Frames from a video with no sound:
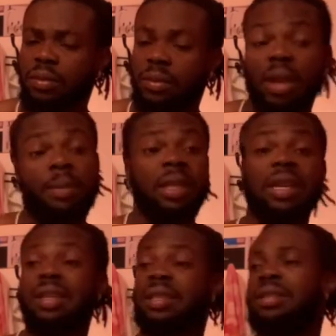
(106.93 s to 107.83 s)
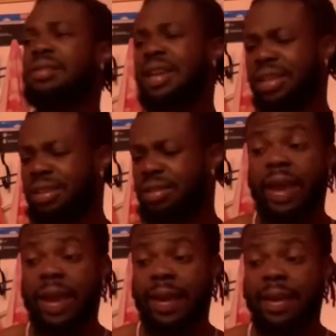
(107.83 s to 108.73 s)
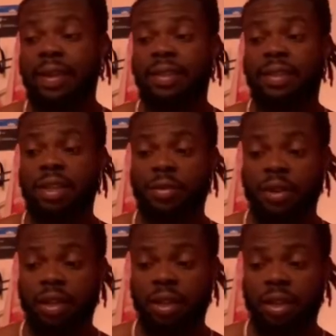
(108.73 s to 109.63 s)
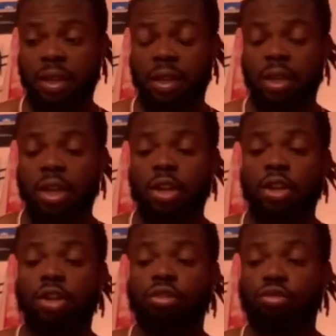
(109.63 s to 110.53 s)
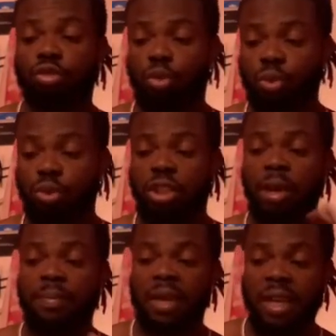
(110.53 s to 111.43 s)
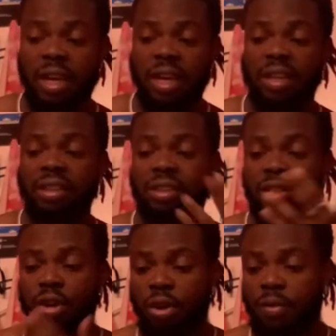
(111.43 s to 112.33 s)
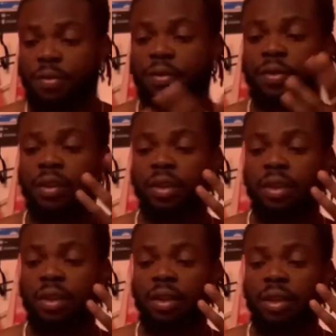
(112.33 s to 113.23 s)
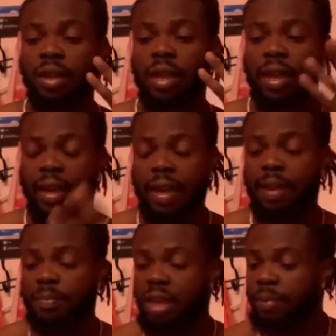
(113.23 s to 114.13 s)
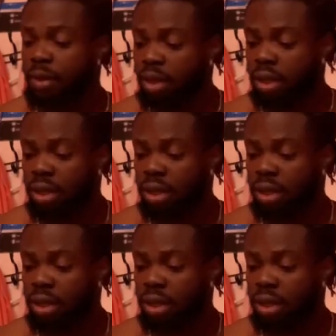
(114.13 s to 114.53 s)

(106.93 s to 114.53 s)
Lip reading: I mean, that is right. Hey Siri, do Jamaicans love gay people?